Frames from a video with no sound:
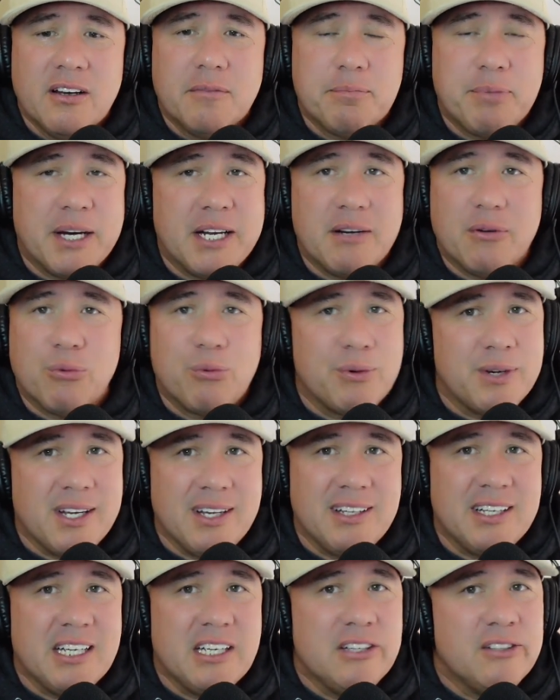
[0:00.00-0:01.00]
But
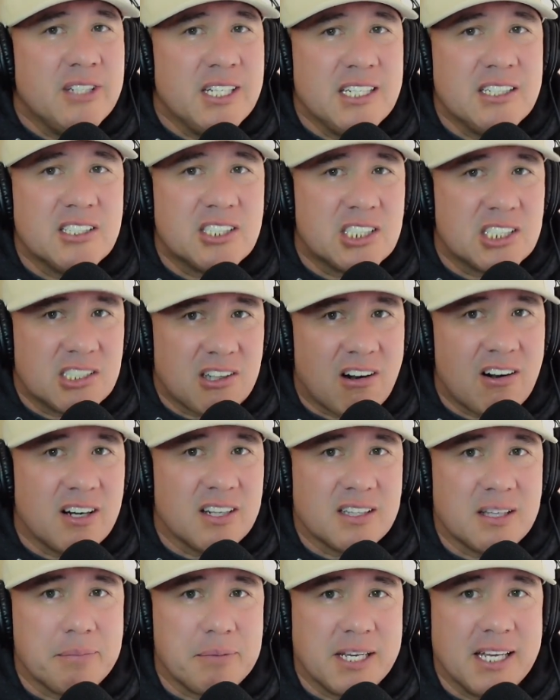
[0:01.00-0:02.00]
really, you need to start
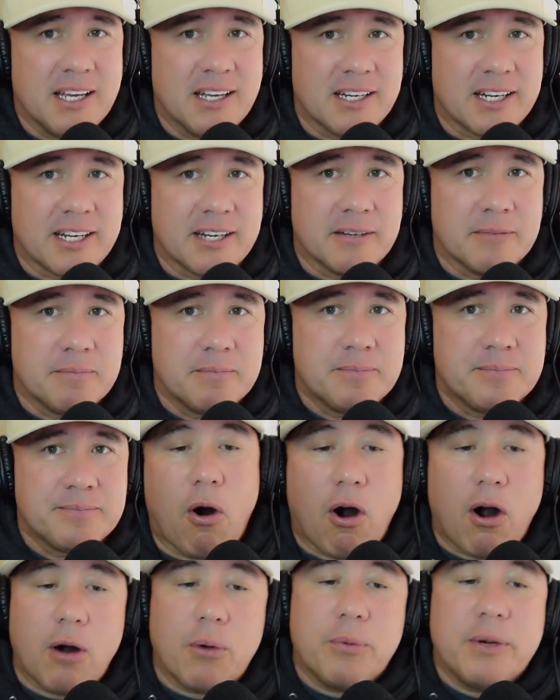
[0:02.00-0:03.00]
at the beginning.
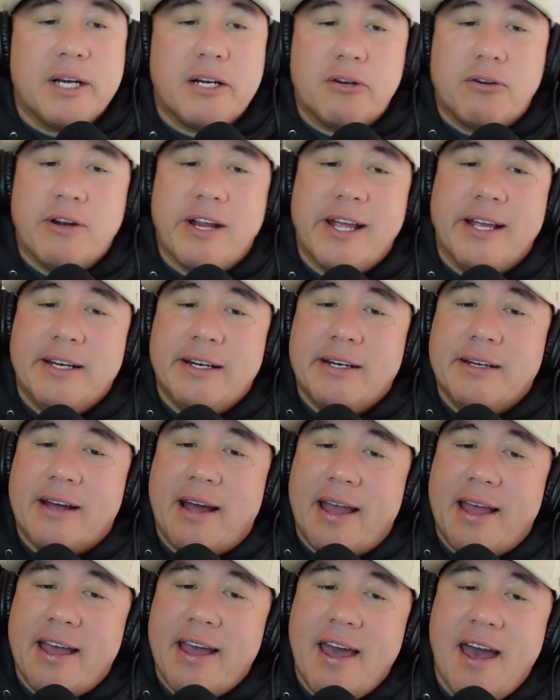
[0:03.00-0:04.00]
Are we creating
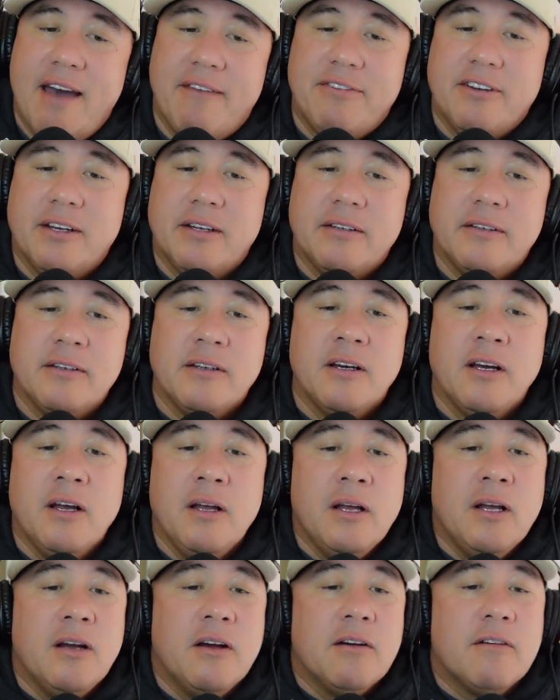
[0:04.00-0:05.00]
a heaven
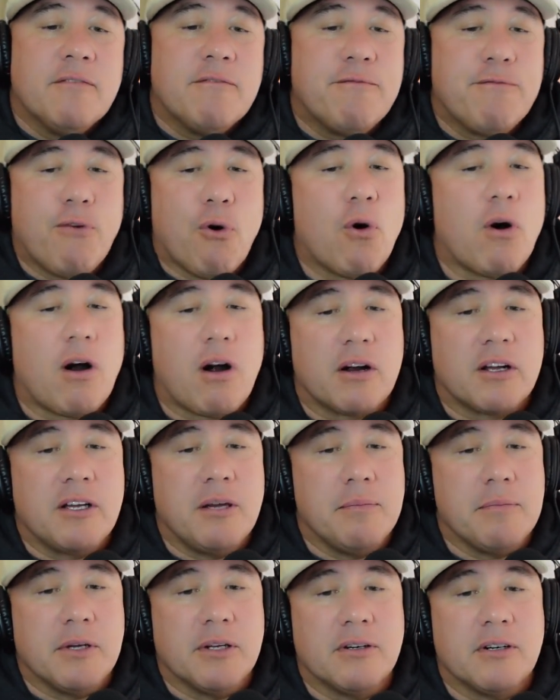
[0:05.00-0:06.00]
for our
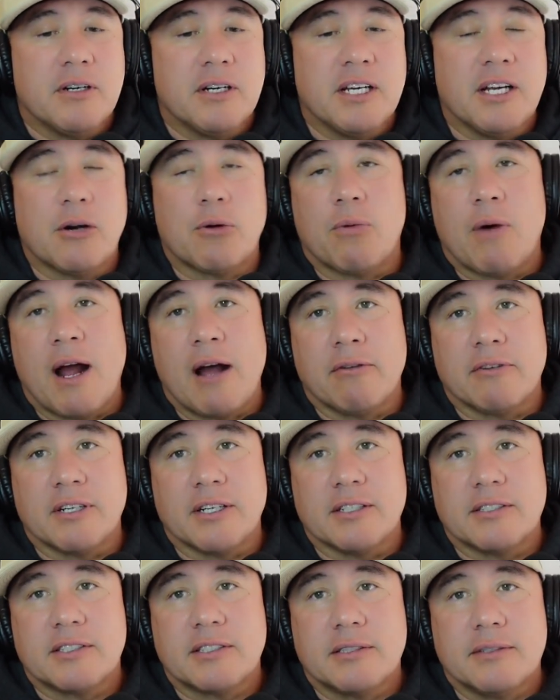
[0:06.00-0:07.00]
community around
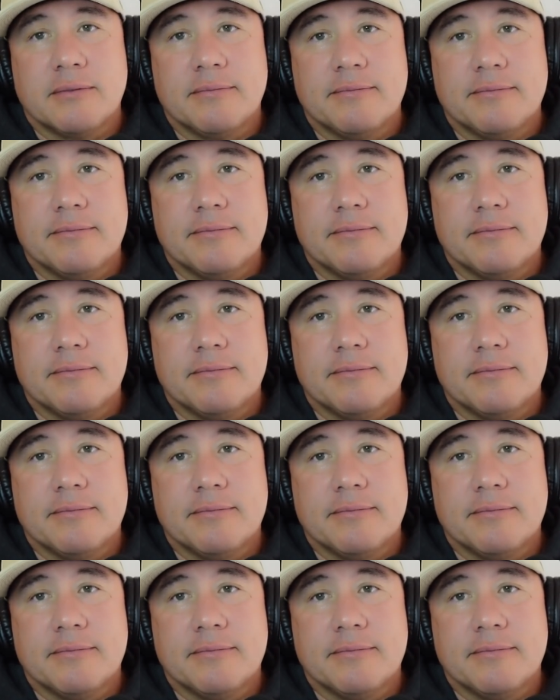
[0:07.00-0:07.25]
us?